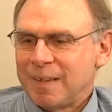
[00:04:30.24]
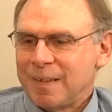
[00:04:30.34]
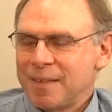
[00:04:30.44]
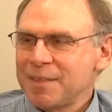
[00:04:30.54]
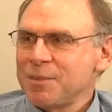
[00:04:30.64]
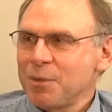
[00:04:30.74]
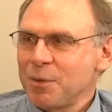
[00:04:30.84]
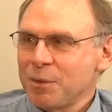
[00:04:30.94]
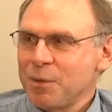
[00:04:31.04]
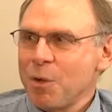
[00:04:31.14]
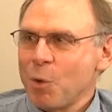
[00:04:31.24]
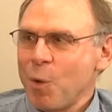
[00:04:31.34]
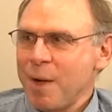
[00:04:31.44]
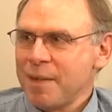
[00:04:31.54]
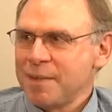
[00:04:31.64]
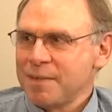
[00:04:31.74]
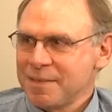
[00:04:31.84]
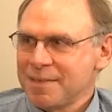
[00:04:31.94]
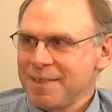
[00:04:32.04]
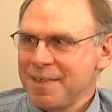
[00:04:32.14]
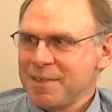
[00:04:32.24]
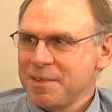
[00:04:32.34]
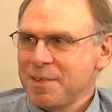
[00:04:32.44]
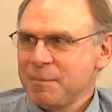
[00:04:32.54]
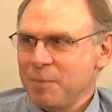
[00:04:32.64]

things don't go quite as easy,